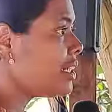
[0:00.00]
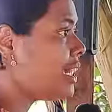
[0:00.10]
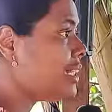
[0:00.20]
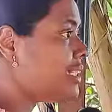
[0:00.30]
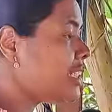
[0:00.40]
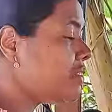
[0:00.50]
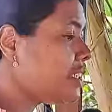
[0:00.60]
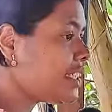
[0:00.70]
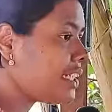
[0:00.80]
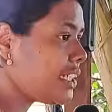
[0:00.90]
Did I receive
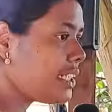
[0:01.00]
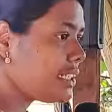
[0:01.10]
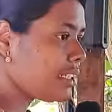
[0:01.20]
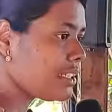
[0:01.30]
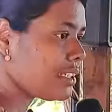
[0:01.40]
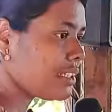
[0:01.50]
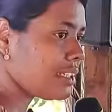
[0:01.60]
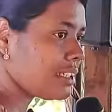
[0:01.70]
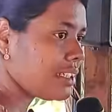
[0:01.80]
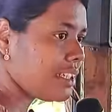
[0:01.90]
the seed?
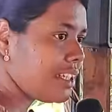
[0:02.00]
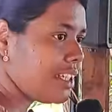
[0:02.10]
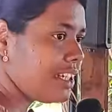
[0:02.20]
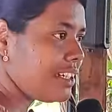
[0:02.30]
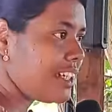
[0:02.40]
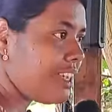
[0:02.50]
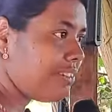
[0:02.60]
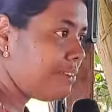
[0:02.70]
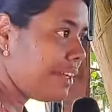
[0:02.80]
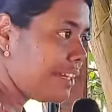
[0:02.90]
Did
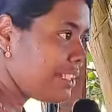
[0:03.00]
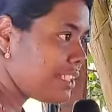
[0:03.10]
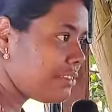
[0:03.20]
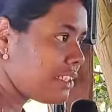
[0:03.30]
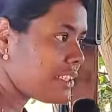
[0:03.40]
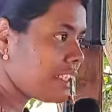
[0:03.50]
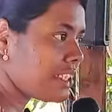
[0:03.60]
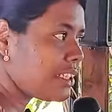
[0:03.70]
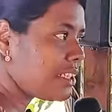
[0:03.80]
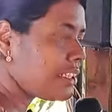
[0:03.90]
everyone receive the
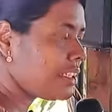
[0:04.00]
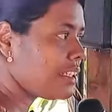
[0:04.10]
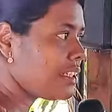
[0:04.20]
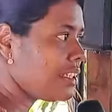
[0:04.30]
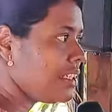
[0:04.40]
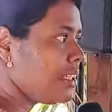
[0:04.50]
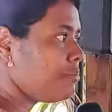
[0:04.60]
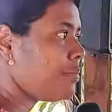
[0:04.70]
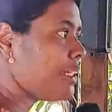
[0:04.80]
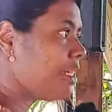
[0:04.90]
seed?
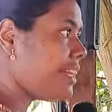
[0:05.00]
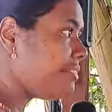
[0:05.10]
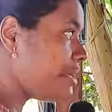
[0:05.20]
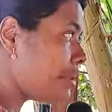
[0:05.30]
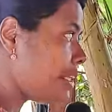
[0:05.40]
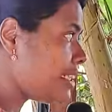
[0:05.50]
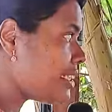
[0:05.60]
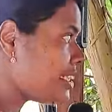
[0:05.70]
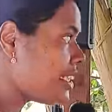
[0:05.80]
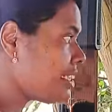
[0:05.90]
But did everybody
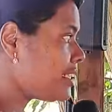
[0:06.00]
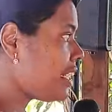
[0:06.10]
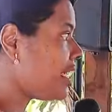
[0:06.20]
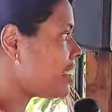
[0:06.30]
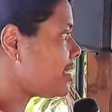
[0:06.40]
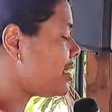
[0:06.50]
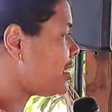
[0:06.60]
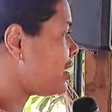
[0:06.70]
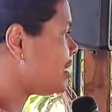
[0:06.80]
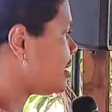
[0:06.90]
see the result?
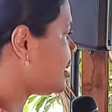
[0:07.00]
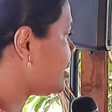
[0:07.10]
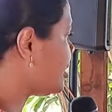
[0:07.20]
No.